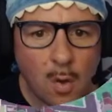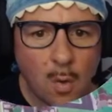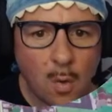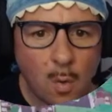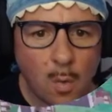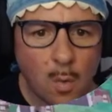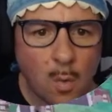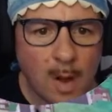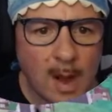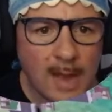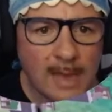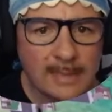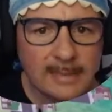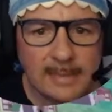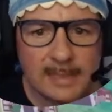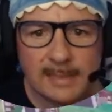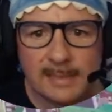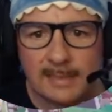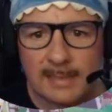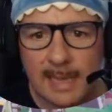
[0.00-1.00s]
Why is
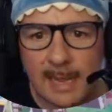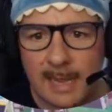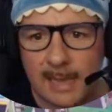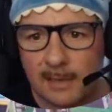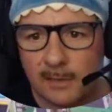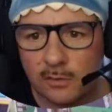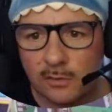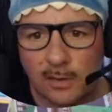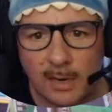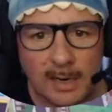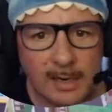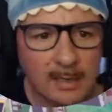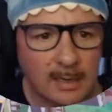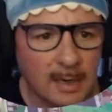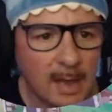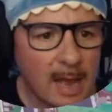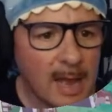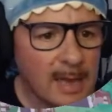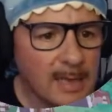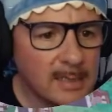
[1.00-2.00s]
the sand train?
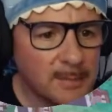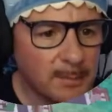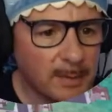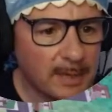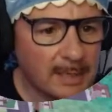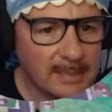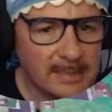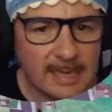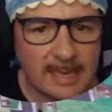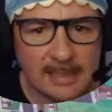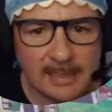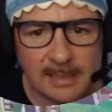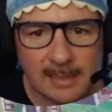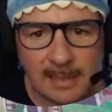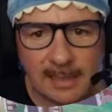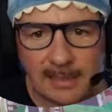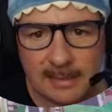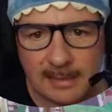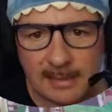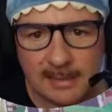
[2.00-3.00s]
Ah, he's bringing sand to
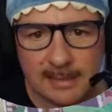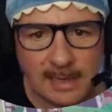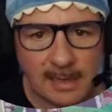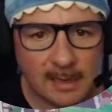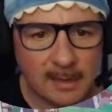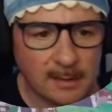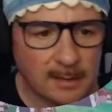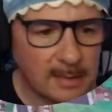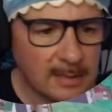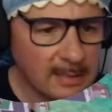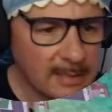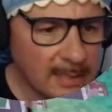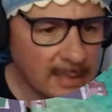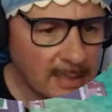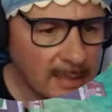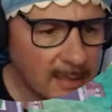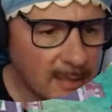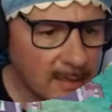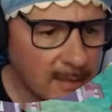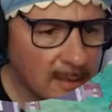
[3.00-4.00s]
there to sell it. Is
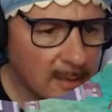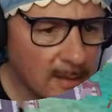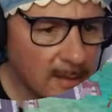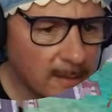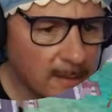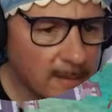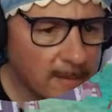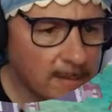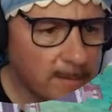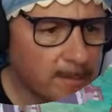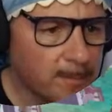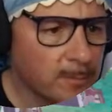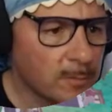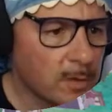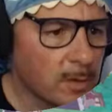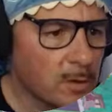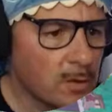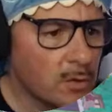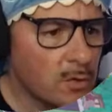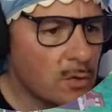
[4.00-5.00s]
he?
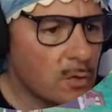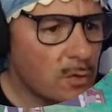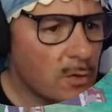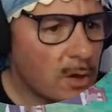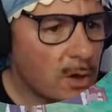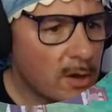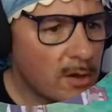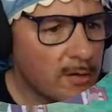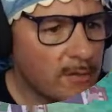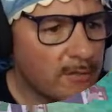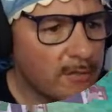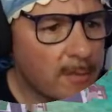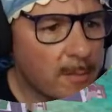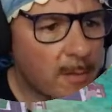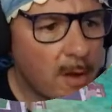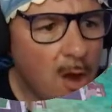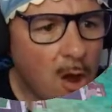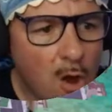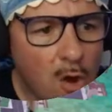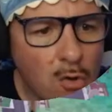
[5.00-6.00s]
You're going from
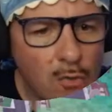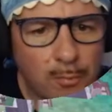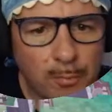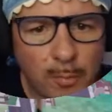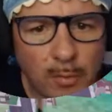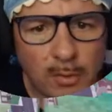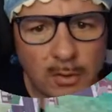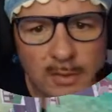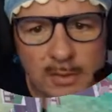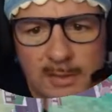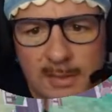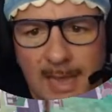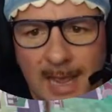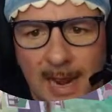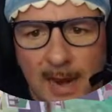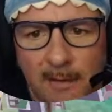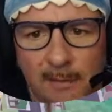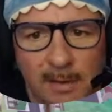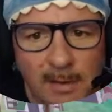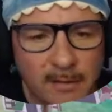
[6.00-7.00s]
Holbrook to
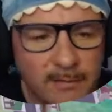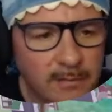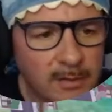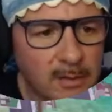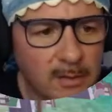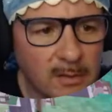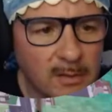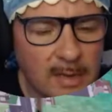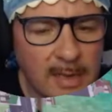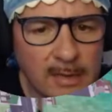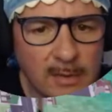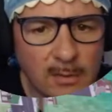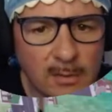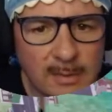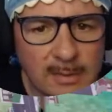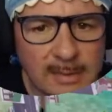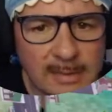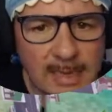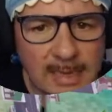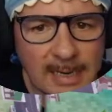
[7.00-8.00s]
Harrietville and you're
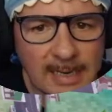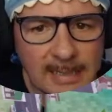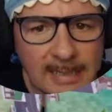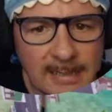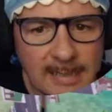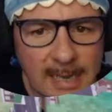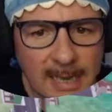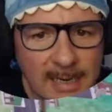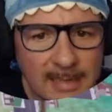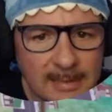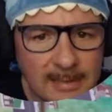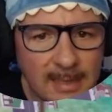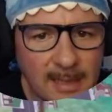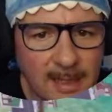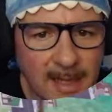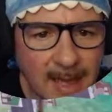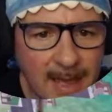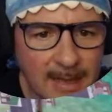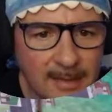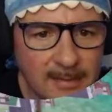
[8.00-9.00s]
selling sand to
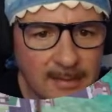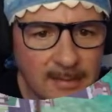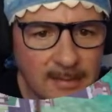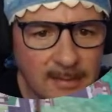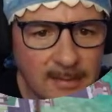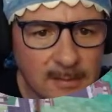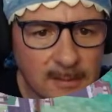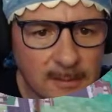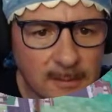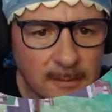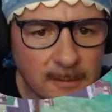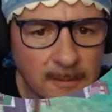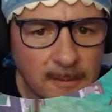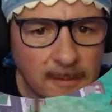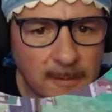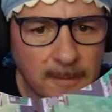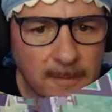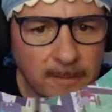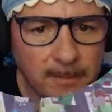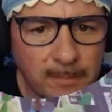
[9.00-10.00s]
that.
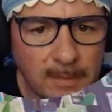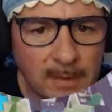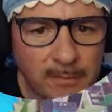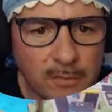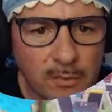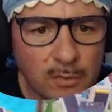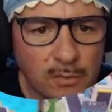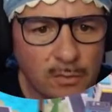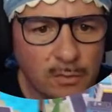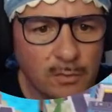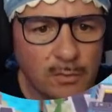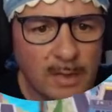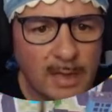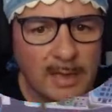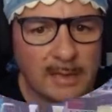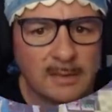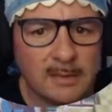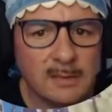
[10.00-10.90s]
Now, if you do that,